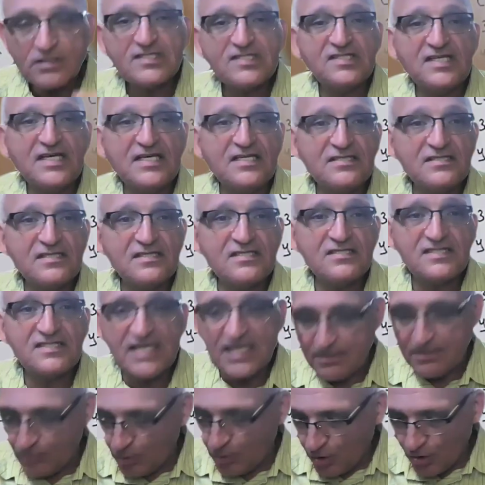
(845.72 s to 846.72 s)
stays the
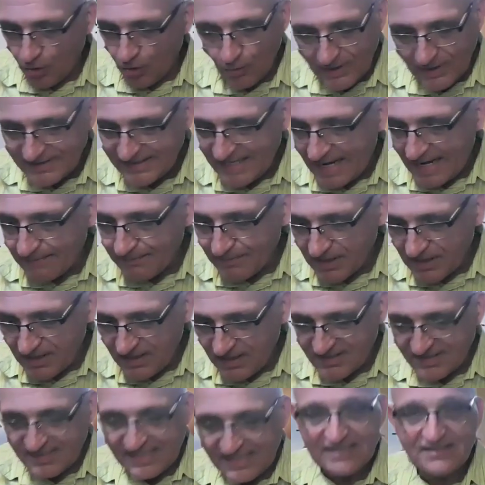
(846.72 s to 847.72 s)
same. All what happened
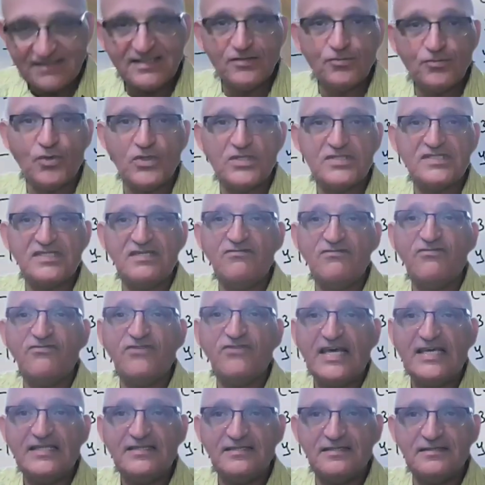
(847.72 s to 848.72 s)
is that it was
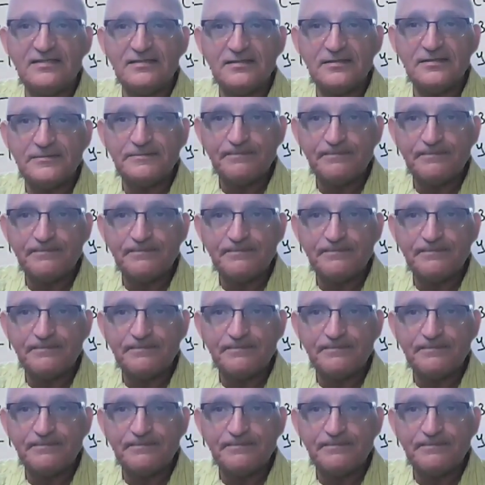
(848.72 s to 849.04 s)
inflated.